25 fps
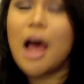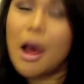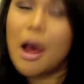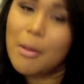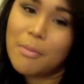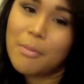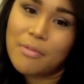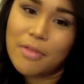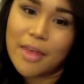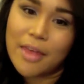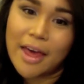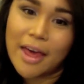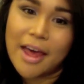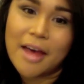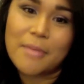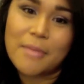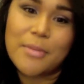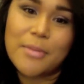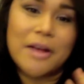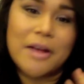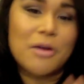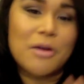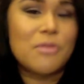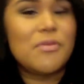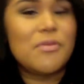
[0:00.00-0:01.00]
them,
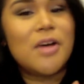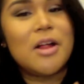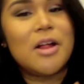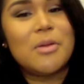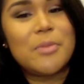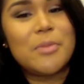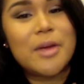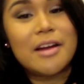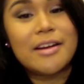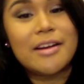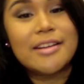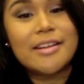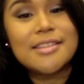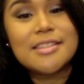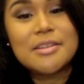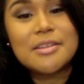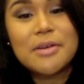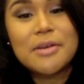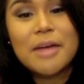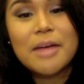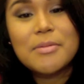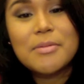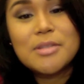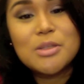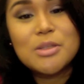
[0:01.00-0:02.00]
and go follow me on
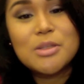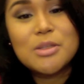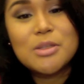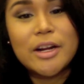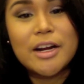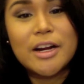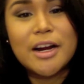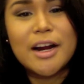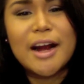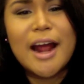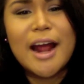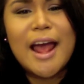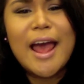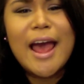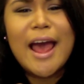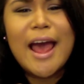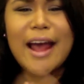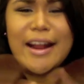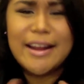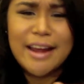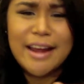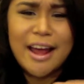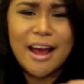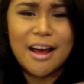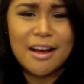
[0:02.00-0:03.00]
Instagram and Twitter.
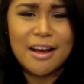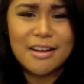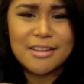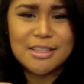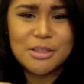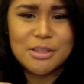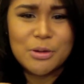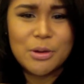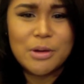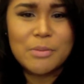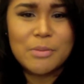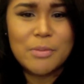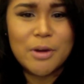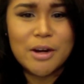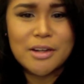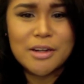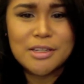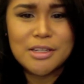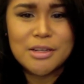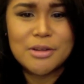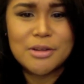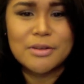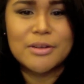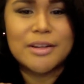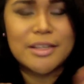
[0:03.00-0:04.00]
And yeah, I'll see you in part
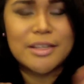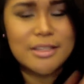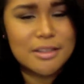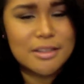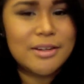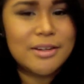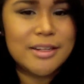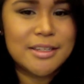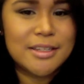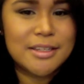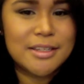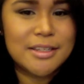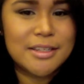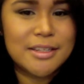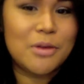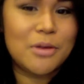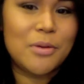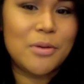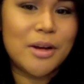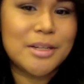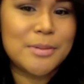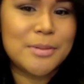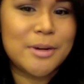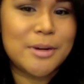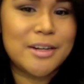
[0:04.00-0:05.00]
2, because you need to go
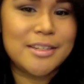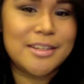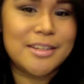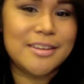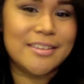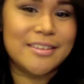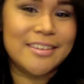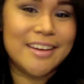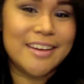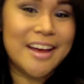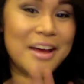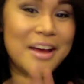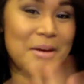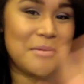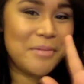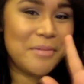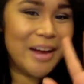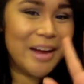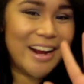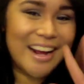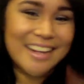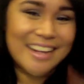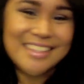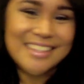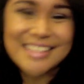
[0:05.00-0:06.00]
watch part 2.
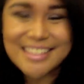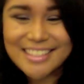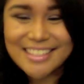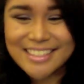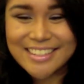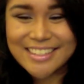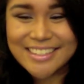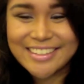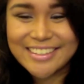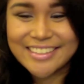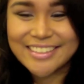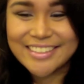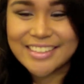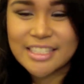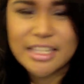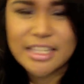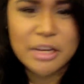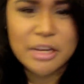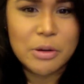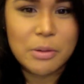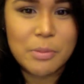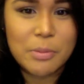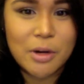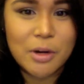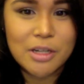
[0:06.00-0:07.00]
Bye guys, see
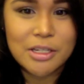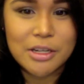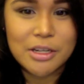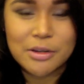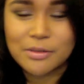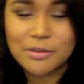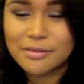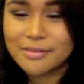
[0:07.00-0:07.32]
you in part 2.